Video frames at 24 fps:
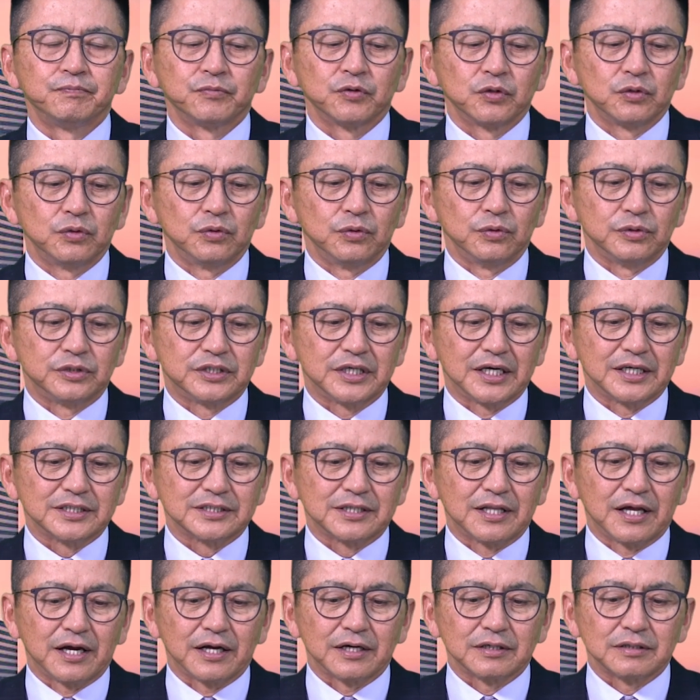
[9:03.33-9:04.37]
who says
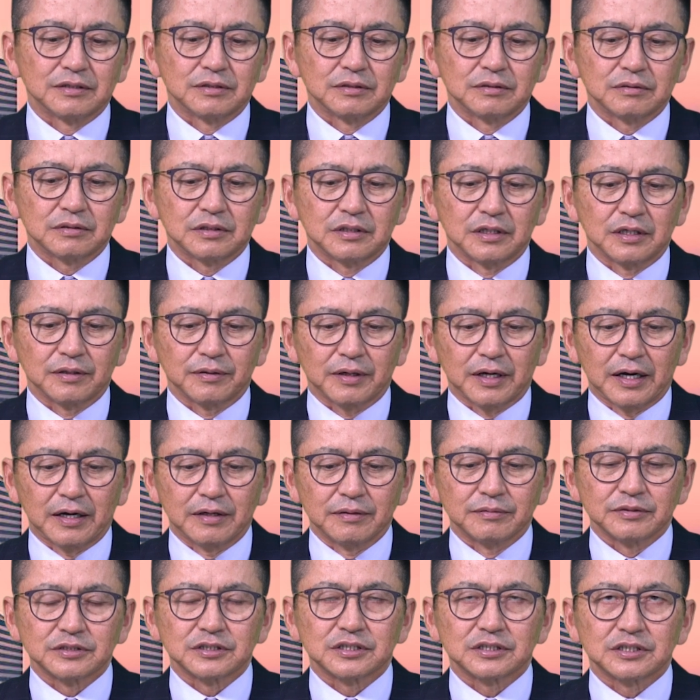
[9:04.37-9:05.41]
that the
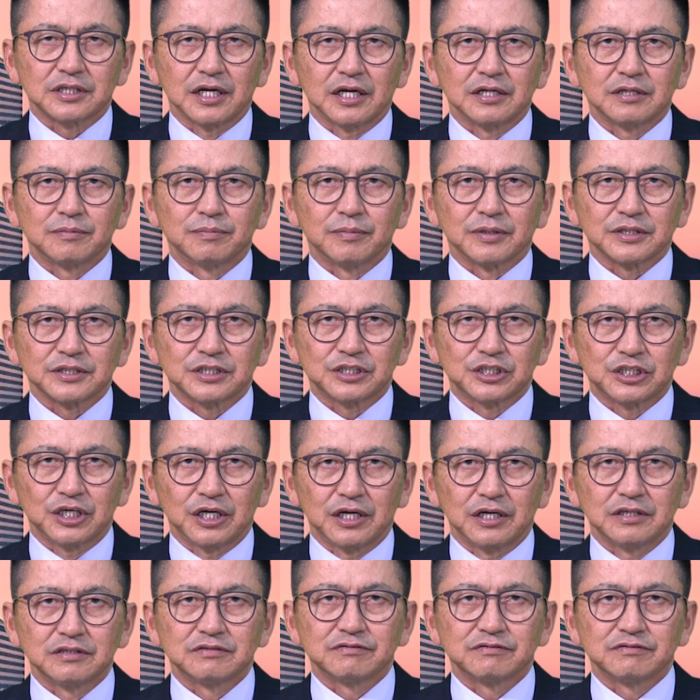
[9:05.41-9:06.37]
state must change,